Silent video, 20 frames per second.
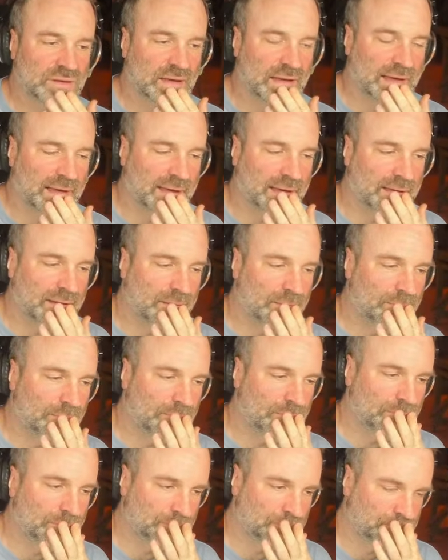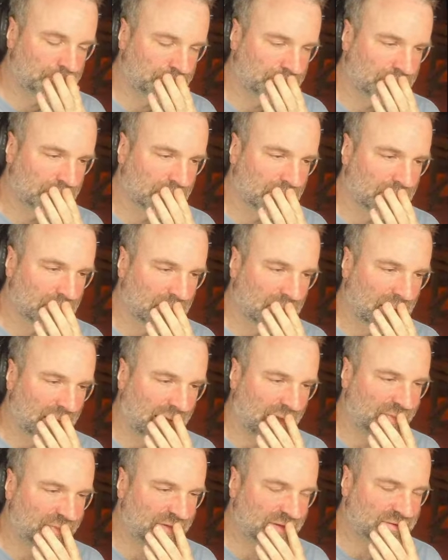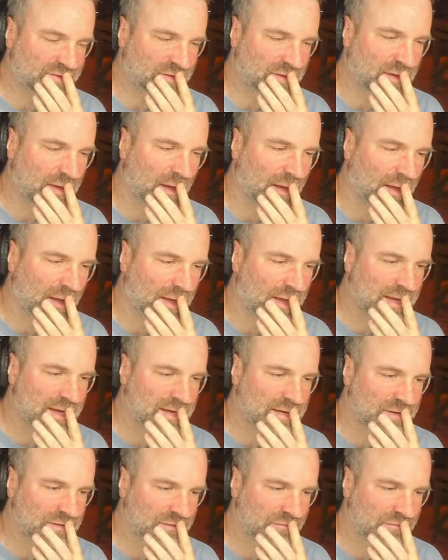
And these are kind